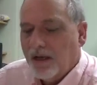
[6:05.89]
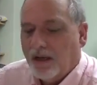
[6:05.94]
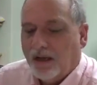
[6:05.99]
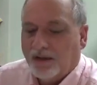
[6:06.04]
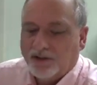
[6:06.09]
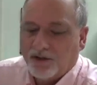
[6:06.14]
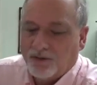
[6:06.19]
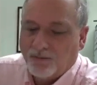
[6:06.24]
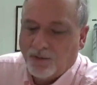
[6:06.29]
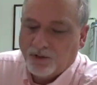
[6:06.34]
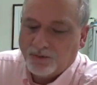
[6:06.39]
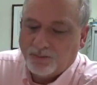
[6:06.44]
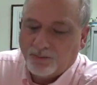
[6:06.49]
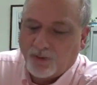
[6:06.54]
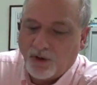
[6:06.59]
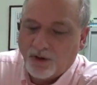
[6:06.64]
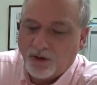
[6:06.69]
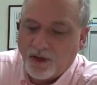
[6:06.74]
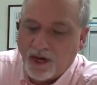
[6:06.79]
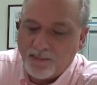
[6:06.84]
And so most
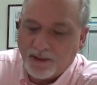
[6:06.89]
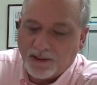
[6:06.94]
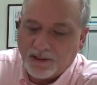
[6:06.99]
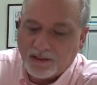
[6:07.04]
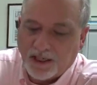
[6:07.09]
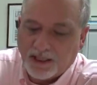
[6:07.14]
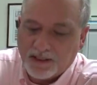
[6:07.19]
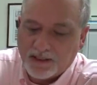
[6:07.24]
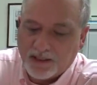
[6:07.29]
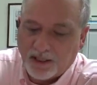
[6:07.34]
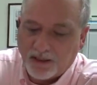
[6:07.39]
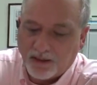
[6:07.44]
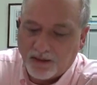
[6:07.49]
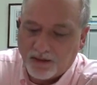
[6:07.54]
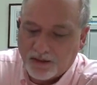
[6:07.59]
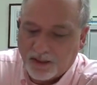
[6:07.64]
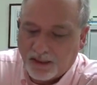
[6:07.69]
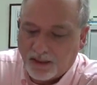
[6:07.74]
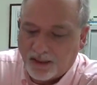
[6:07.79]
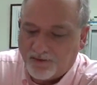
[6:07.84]
programming text
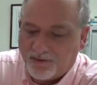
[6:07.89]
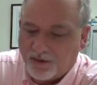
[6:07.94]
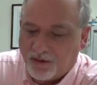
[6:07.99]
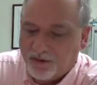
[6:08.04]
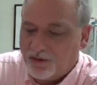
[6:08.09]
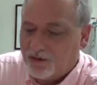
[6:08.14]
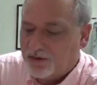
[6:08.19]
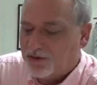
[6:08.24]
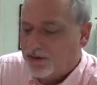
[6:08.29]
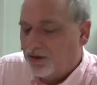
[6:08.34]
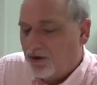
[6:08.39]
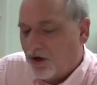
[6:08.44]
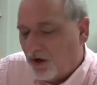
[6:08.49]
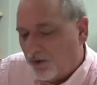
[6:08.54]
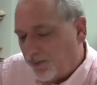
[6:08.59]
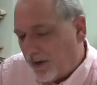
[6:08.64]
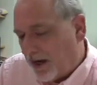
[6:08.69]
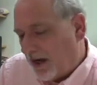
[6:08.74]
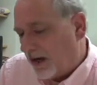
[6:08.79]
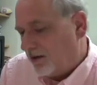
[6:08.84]
editors, like if you're using
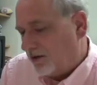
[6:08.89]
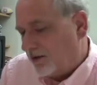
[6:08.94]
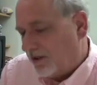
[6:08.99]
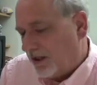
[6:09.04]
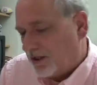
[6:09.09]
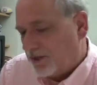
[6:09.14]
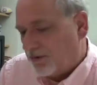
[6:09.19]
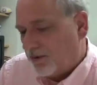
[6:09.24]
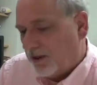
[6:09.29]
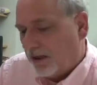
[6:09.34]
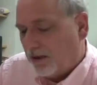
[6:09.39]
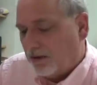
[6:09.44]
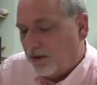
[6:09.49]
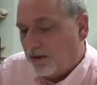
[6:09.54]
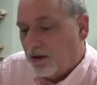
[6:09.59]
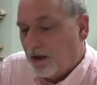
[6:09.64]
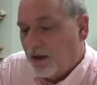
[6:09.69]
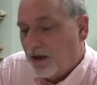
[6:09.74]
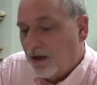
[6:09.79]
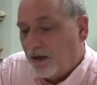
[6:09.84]
Notepad or Text
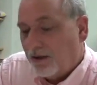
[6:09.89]
Wrangler,